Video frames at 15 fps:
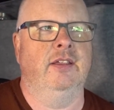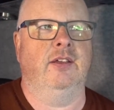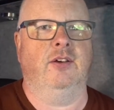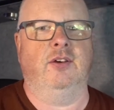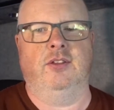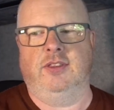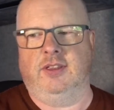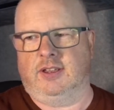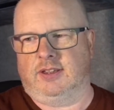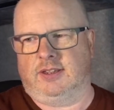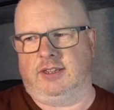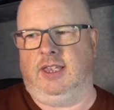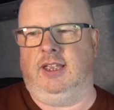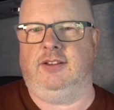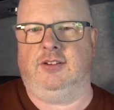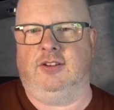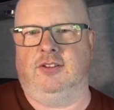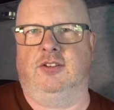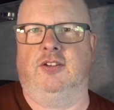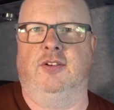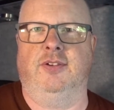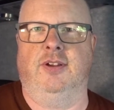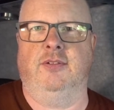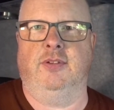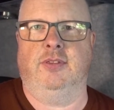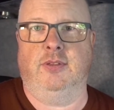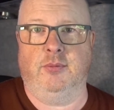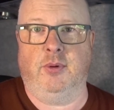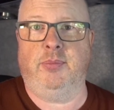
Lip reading: all the kitchen stuff and everything,